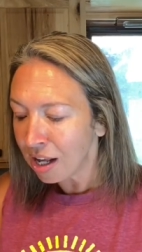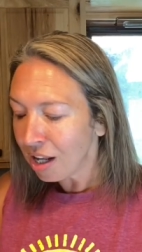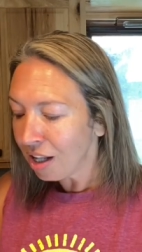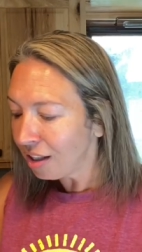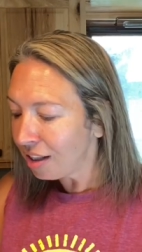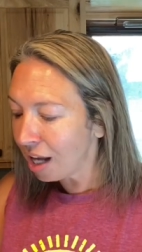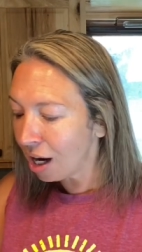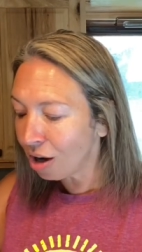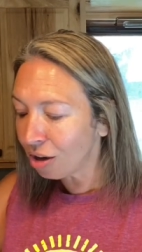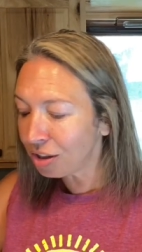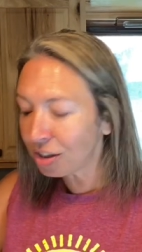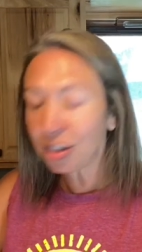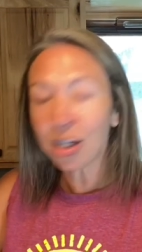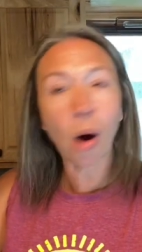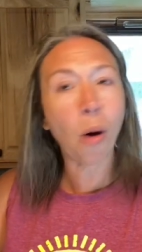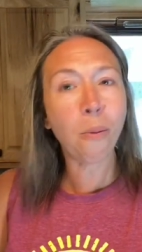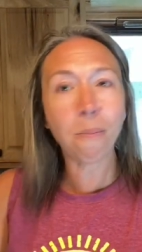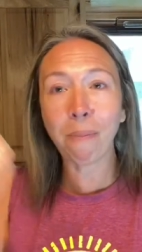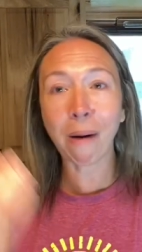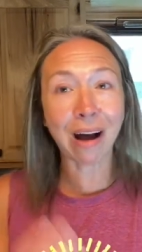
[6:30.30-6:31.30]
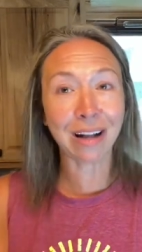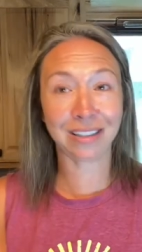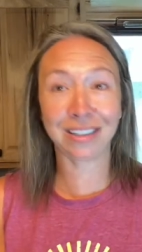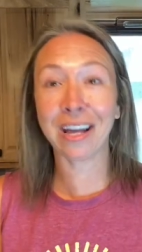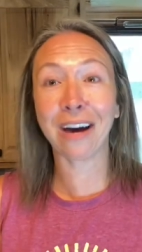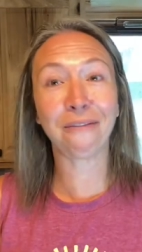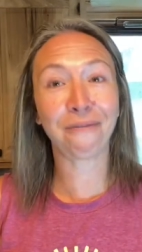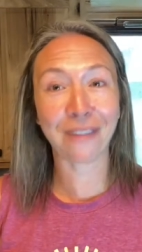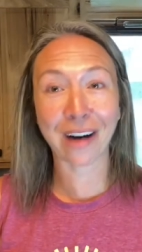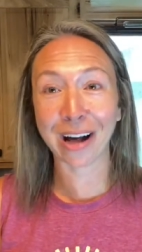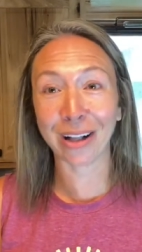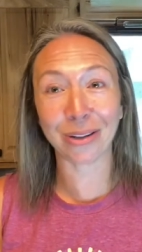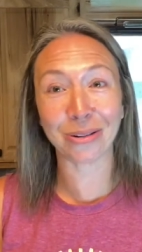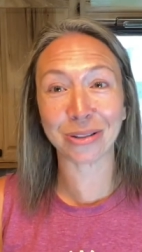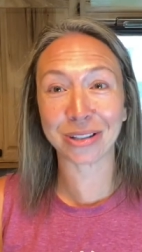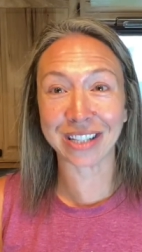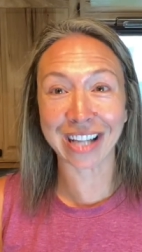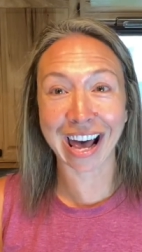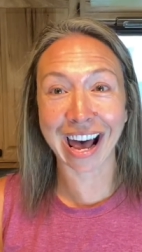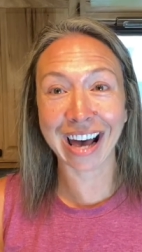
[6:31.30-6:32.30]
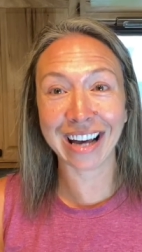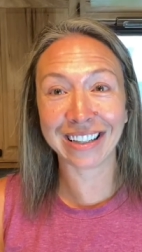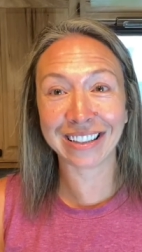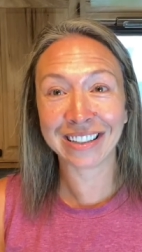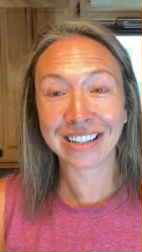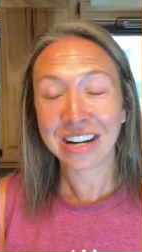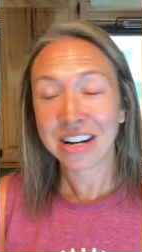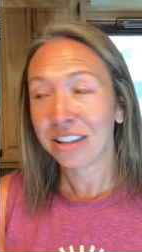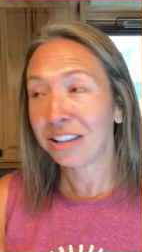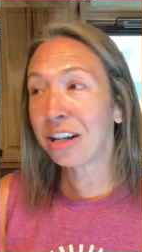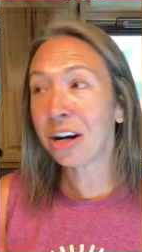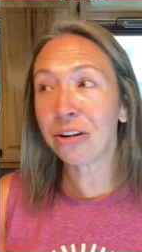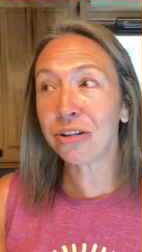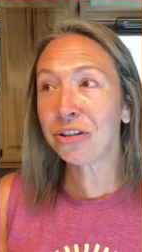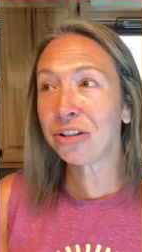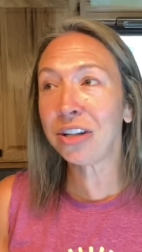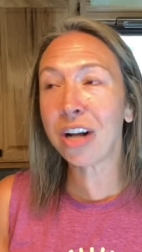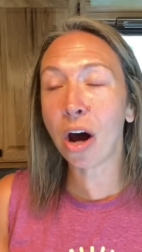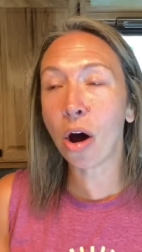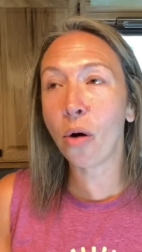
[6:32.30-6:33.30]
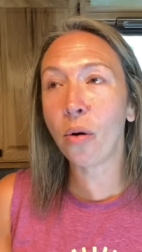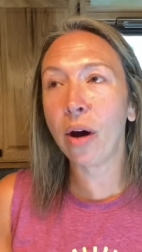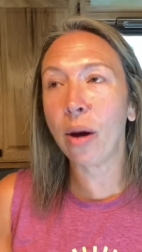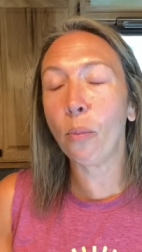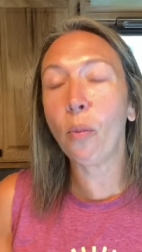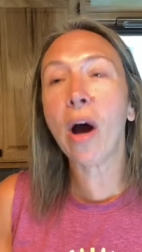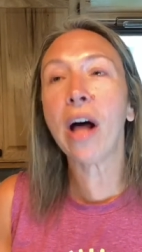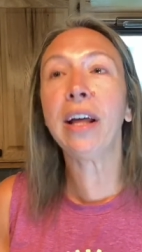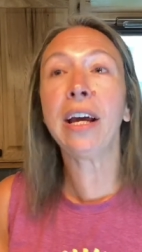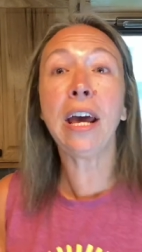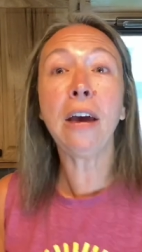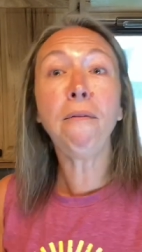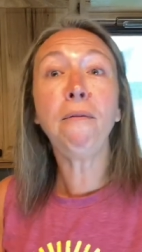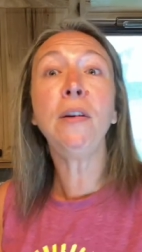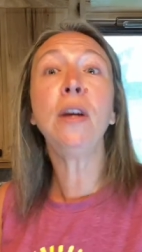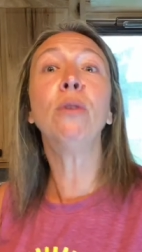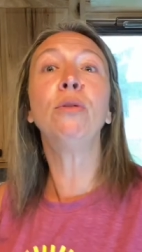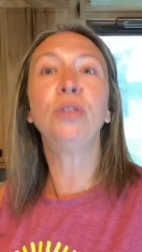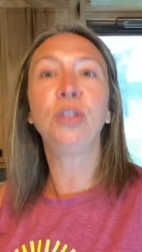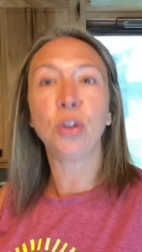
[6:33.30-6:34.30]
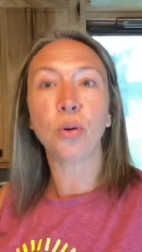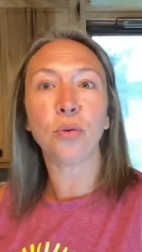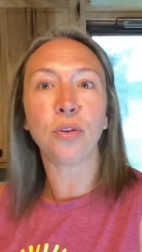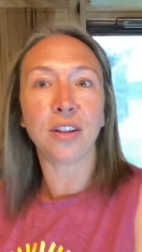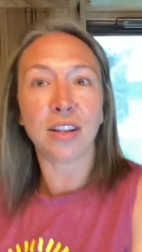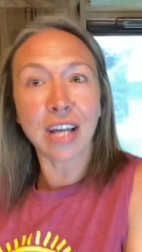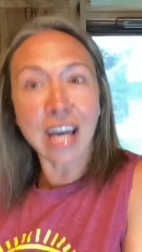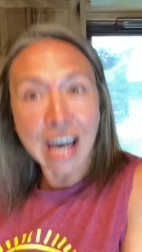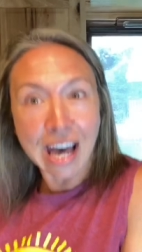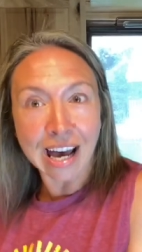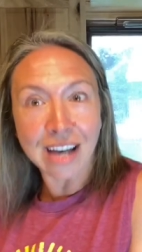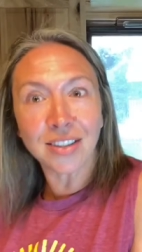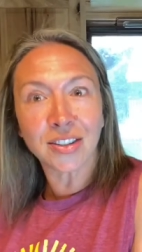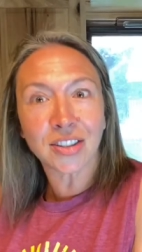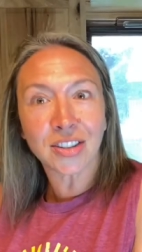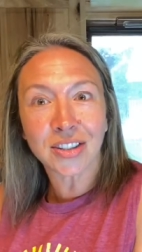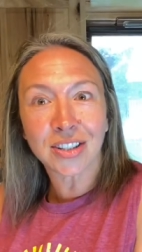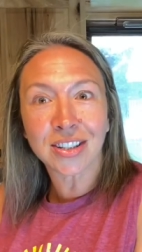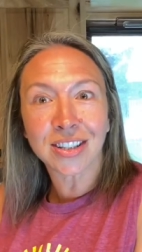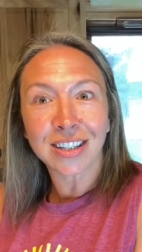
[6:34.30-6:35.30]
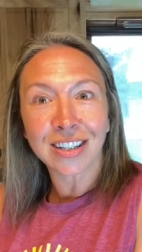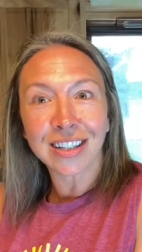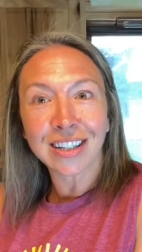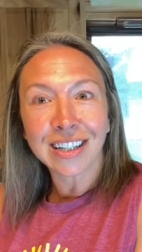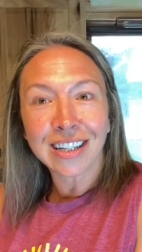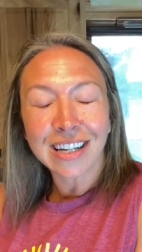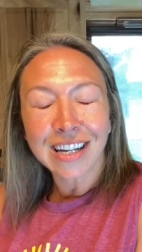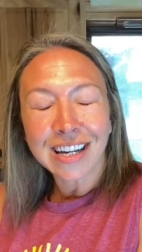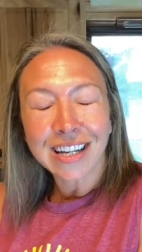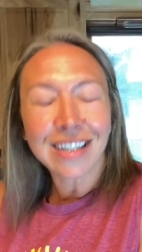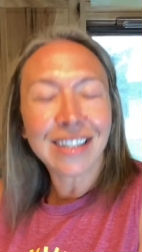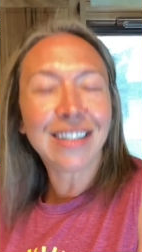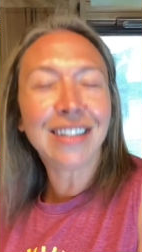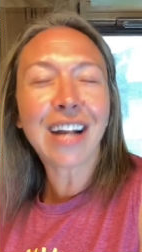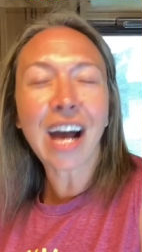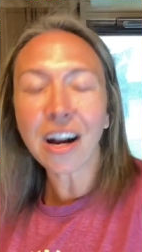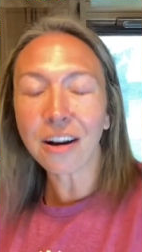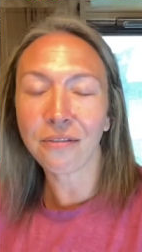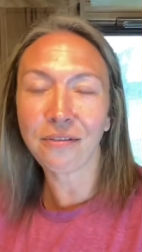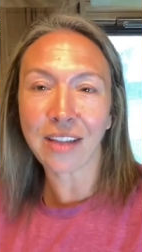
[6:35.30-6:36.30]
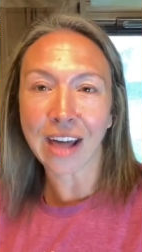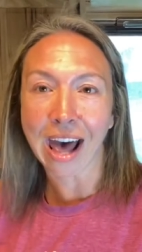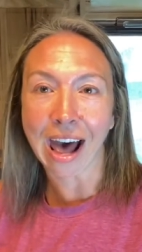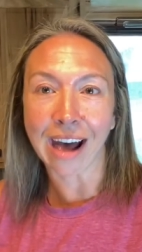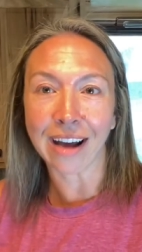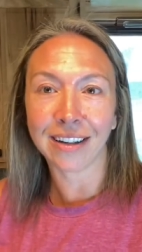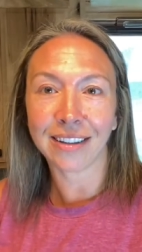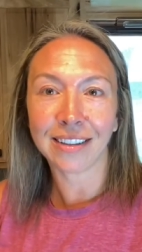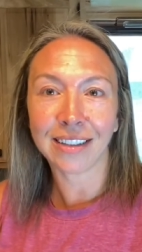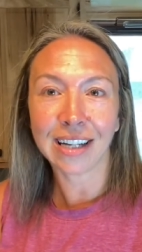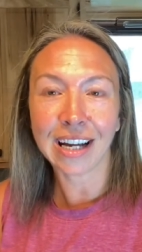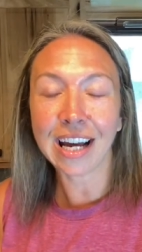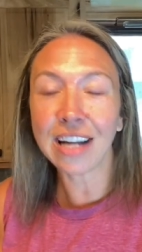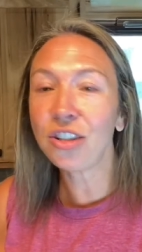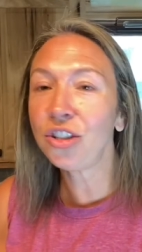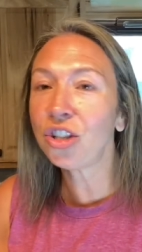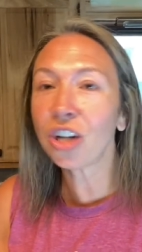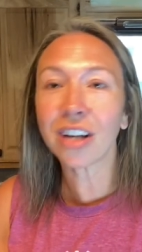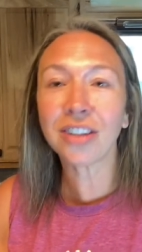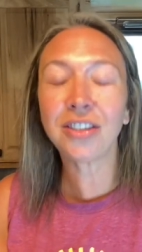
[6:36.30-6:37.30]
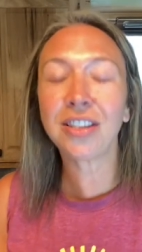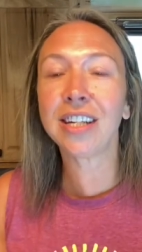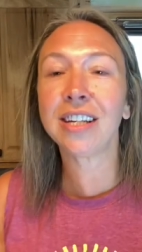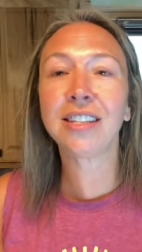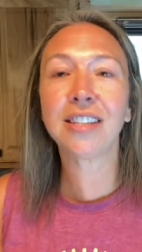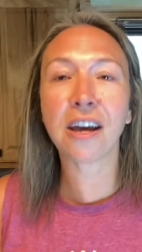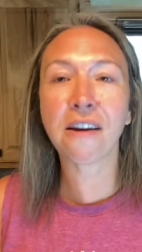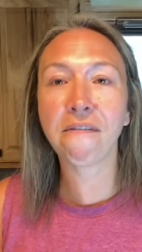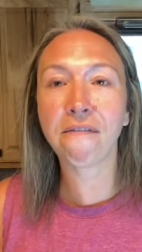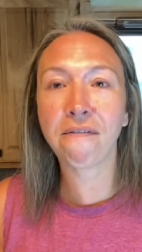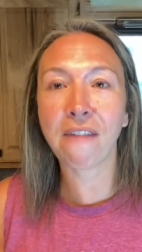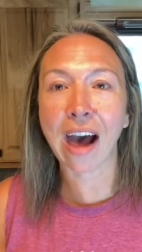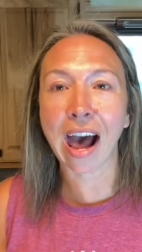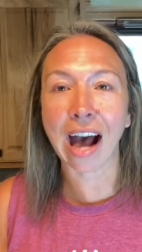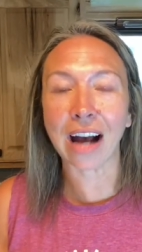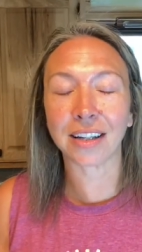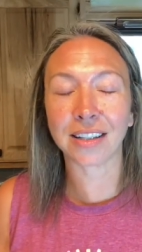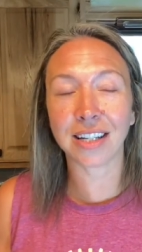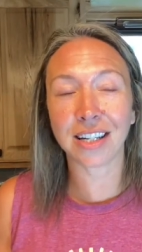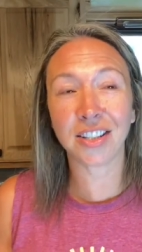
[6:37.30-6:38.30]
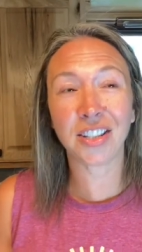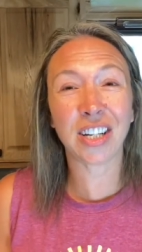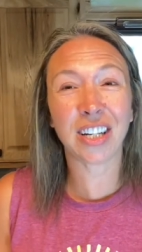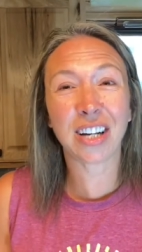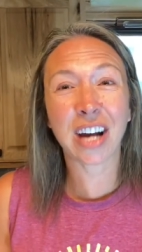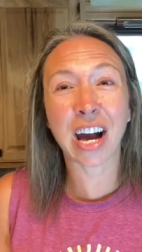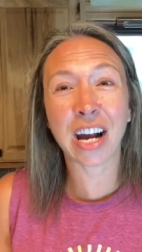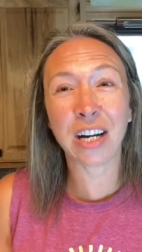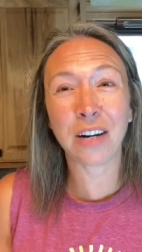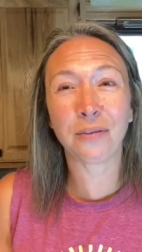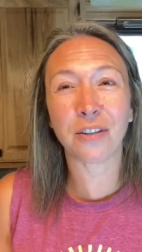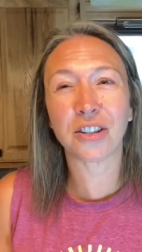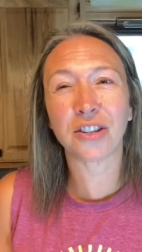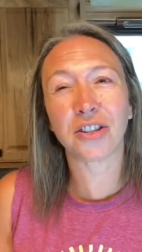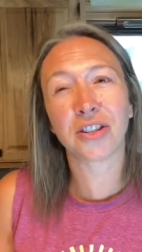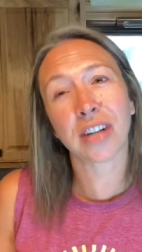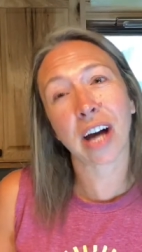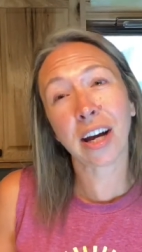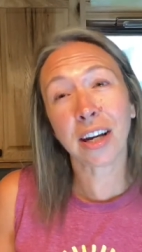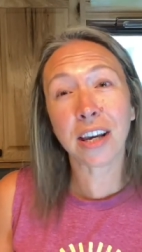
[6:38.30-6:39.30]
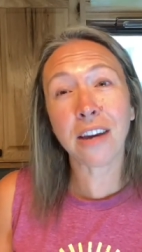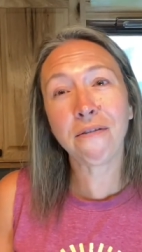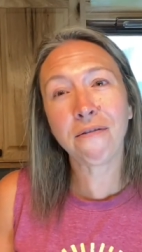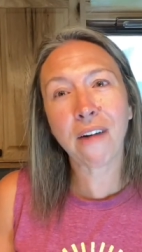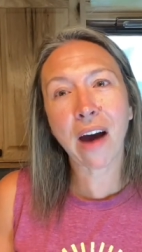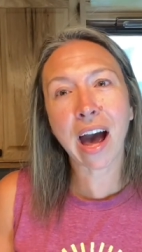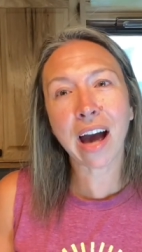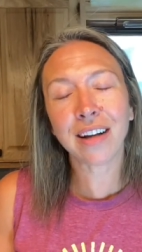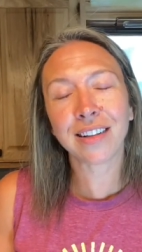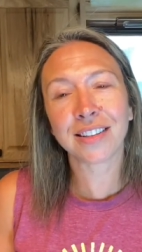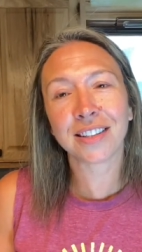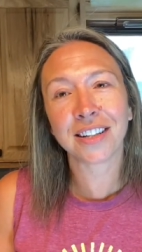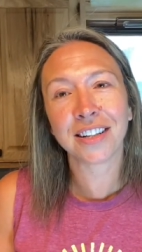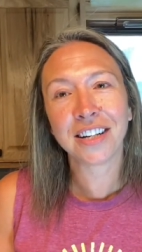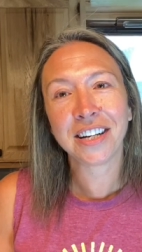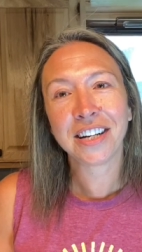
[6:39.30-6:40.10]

There's no but that follows that. There's no, well, if you do this, None of that. It just is a fact. Is it kind of a sucky fact?